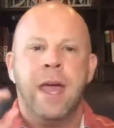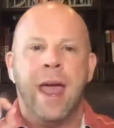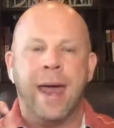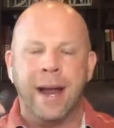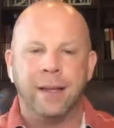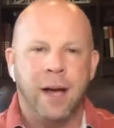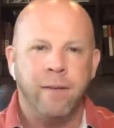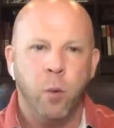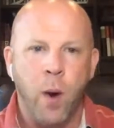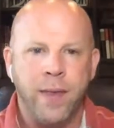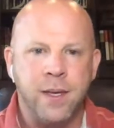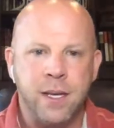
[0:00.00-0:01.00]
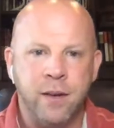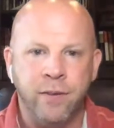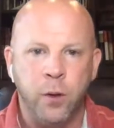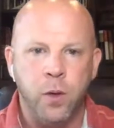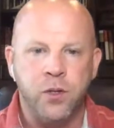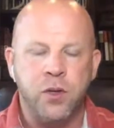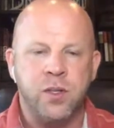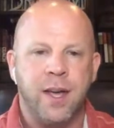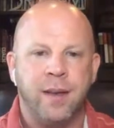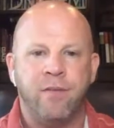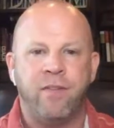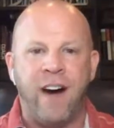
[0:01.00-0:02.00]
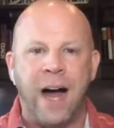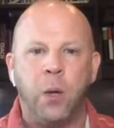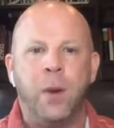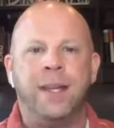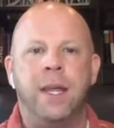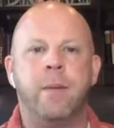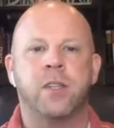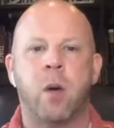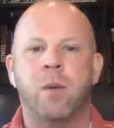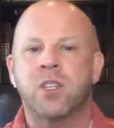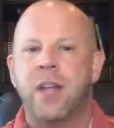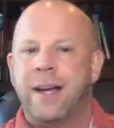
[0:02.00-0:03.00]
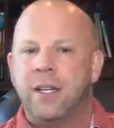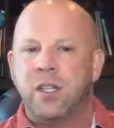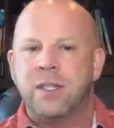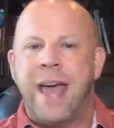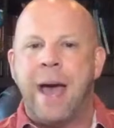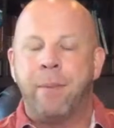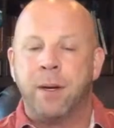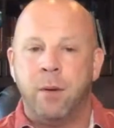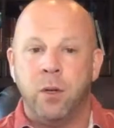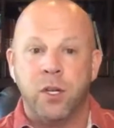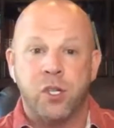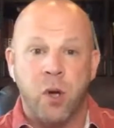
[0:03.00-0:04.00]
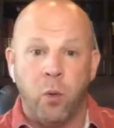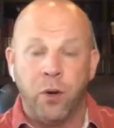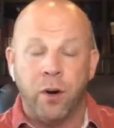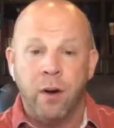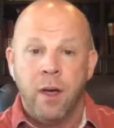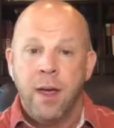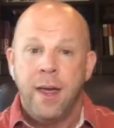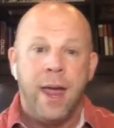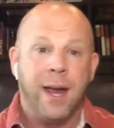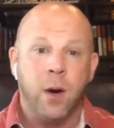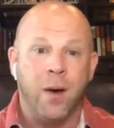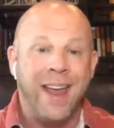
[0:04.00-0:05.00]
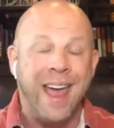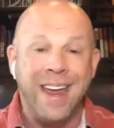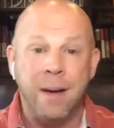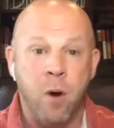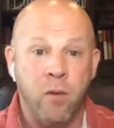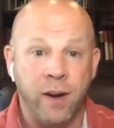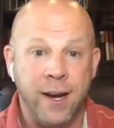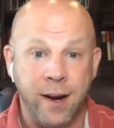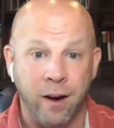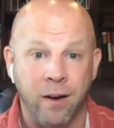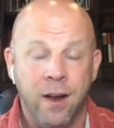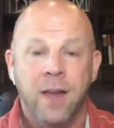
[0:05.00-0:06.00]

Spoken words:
And I love the way this influencer said following them is almost like just tapping them on the shoulder and going, hey, I'm over here.